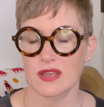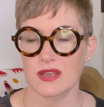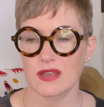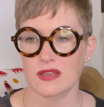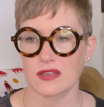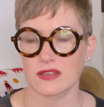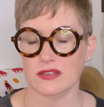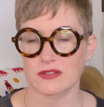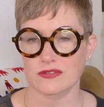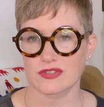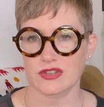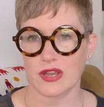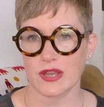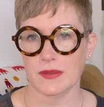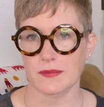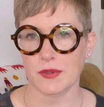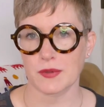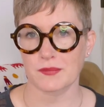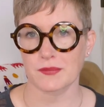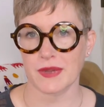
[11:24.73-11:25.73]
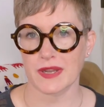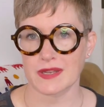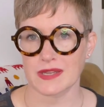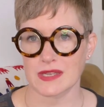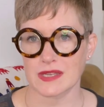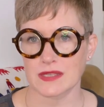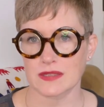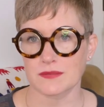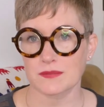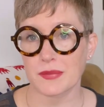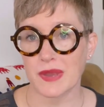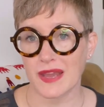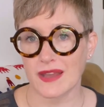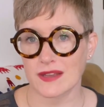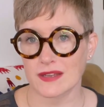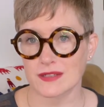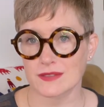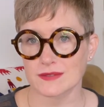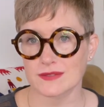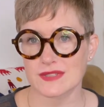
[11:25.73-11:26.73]
you know, talking about money and
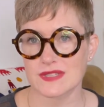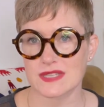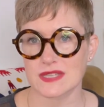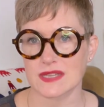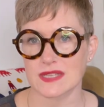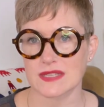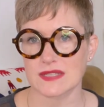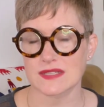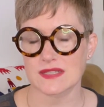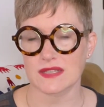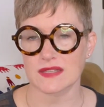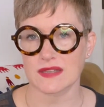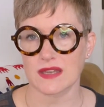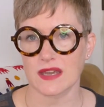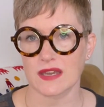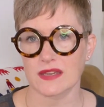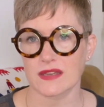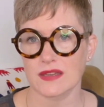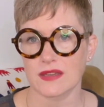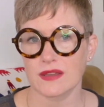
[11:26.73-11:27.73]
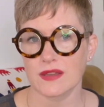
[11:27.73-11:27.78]
pounds and things like that.